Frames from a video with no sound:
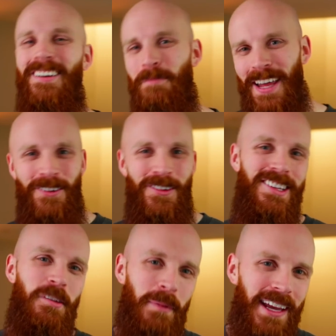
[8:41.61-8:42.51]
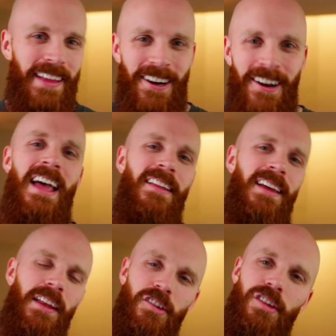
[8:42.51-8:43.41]
But it was explained later
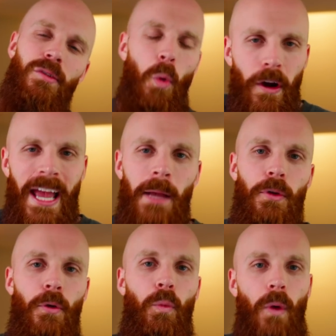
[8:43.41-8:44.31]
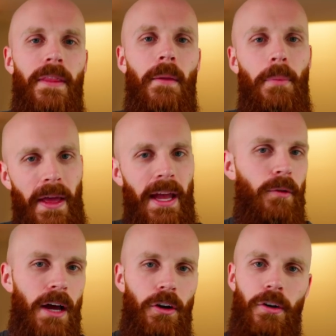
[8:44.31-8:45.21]
that they just weren't able to run the play
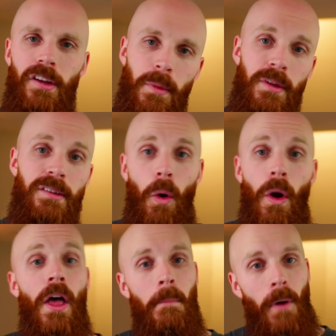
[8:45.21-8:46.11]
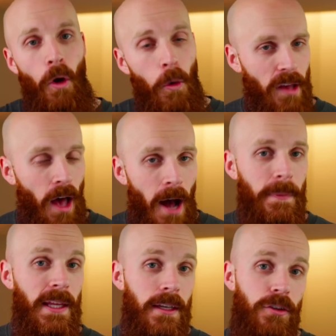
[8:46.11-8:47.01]
around Christmas, so Mahomes
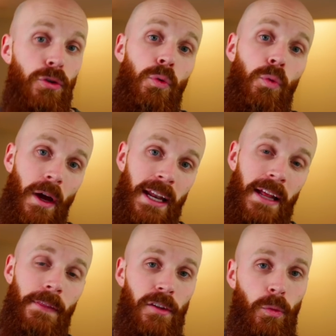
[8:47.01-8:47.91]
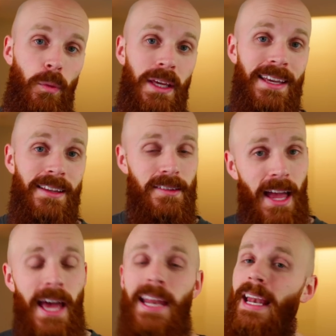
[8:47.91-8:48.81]
opted to run it this week
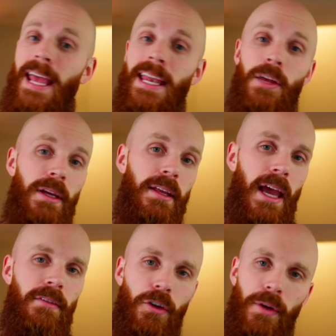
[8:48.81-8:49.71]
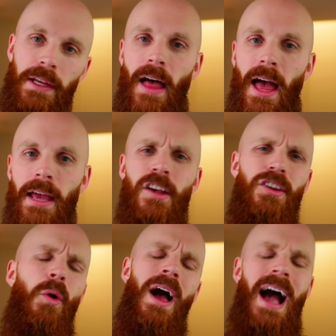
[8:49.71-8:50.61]
instead, and Andy Reid gave the green light.
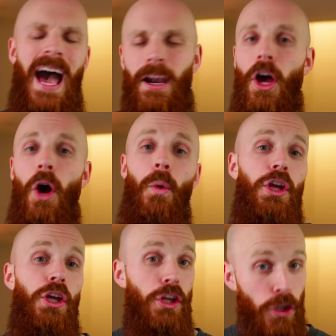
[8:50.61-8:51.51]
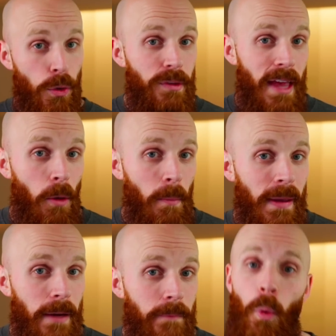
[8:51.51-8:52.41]
So, I don't know. You tell
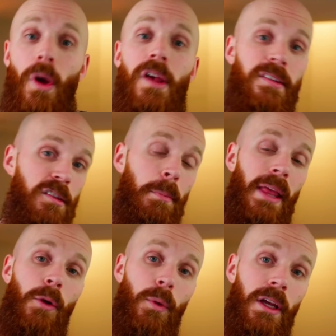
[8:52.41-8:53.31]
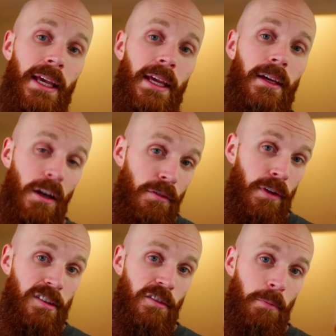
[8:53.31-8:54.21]
me, was this play really an
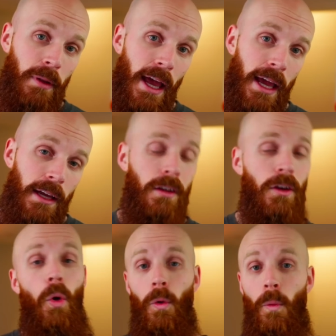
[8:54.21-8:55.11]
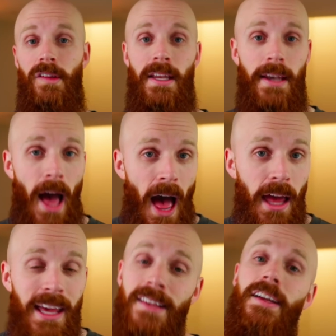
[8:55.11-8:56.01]
offensive play, or was it
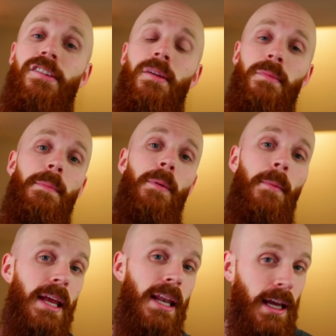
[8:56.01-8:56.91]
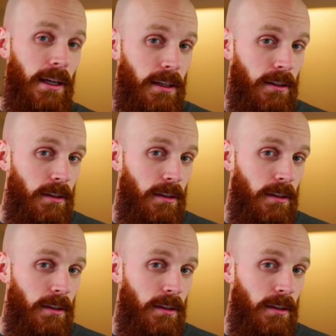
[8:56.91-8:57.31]
not? Is there some deeper meaning?